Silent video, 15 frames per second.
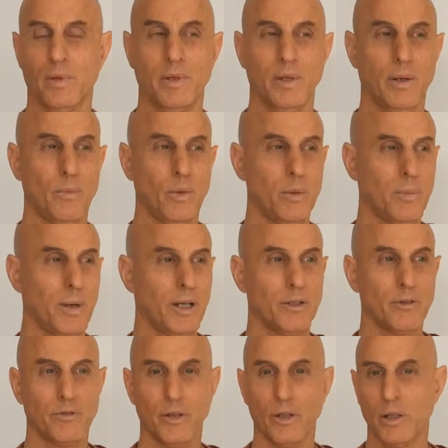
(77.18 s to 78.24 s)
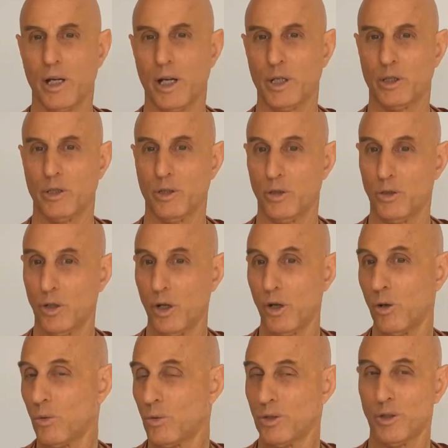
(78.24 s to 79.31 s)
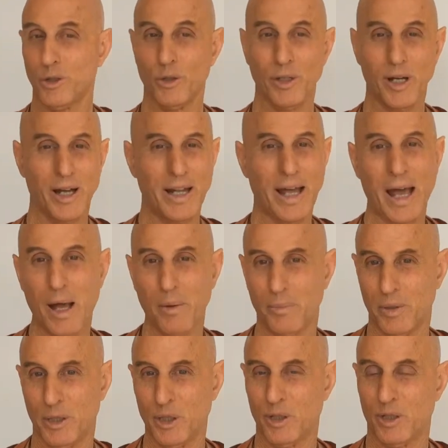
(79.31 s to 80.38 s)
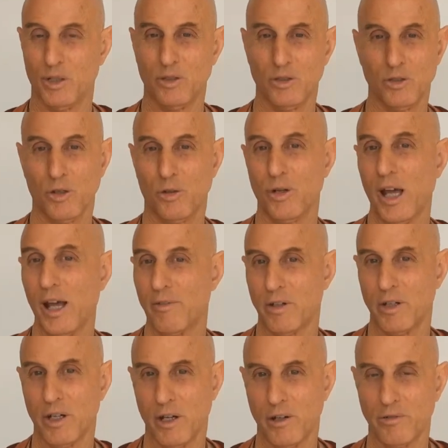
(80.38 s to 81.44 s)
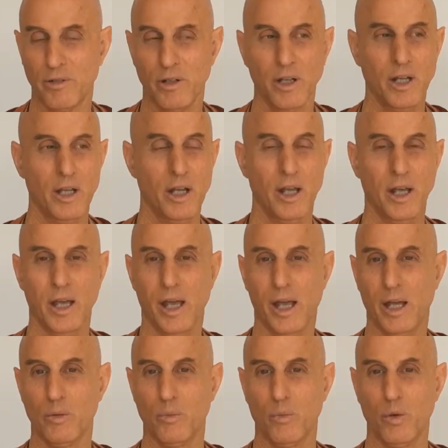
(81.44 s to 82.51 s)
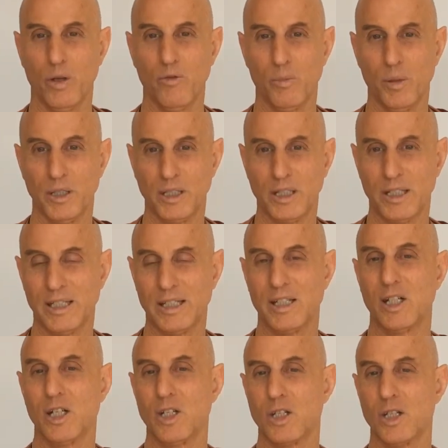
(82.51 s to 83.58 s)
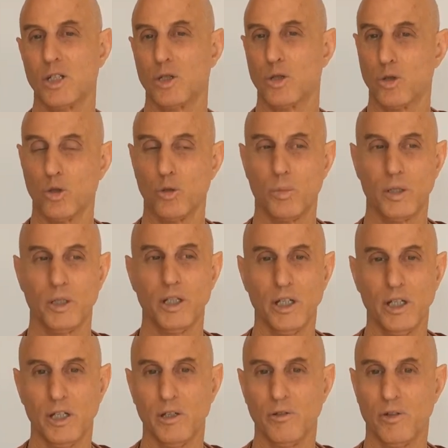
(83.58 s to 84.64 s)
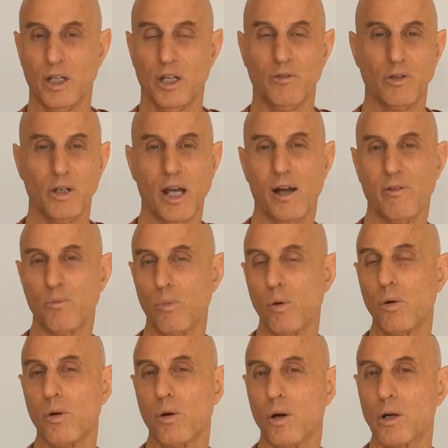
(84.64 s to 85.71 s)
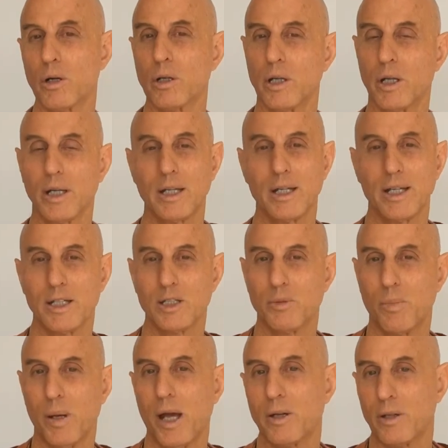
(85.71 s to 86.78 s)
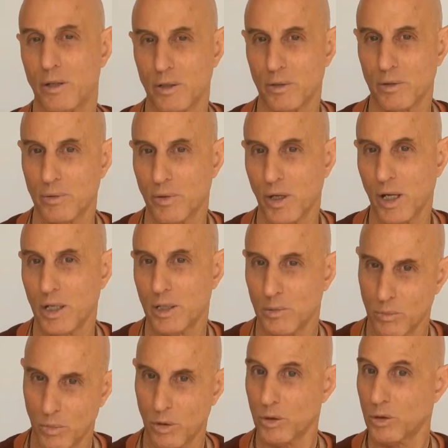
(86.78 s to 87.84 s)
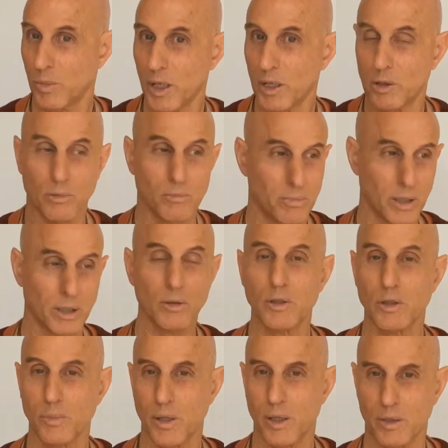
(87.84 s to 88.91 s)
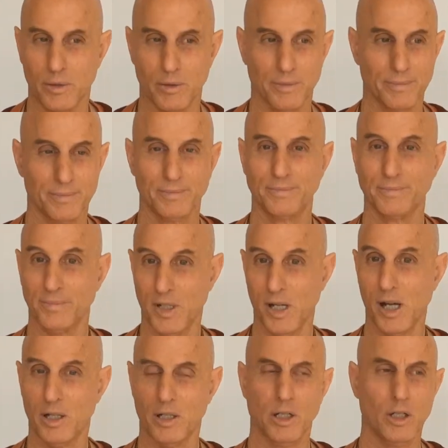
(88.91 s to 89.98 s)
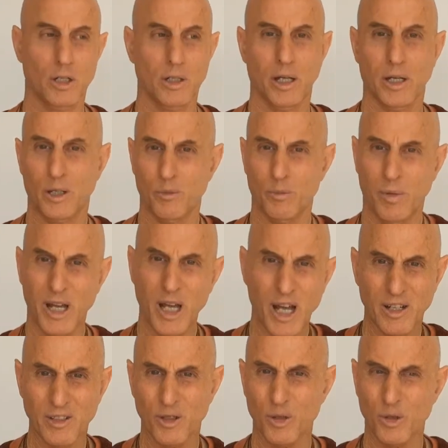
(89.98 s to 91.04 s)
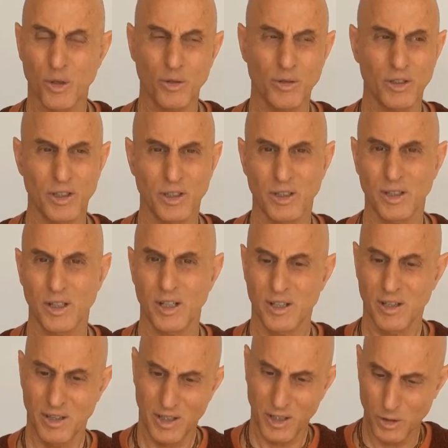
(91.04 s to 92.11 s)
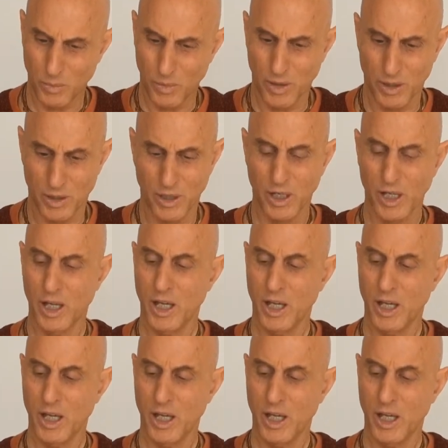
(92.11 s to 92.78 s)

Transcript: then we made it feel like, you know, you're not happy because you don't have enough. And we've been conditioned to believe if you have more, it's better, right? More is better, bigger is better, yeah, you know, like my house is only this big.